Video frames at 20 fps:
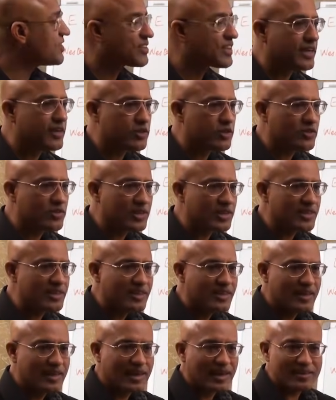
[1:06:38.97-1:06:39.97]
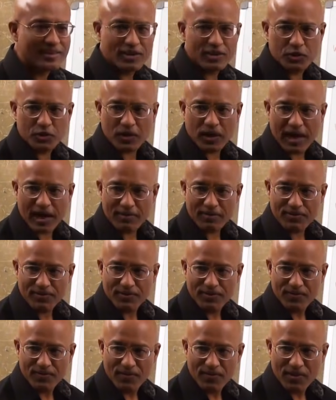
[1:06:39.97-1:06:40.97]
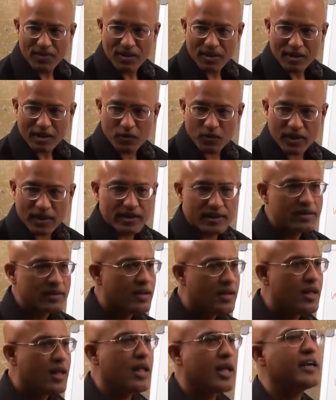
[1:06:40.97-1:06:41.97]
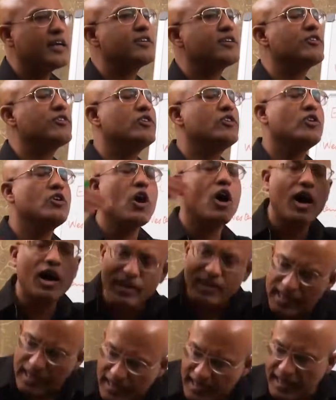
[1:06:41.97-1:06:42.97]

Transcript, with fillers: cytosine, other should have guanine. It is not the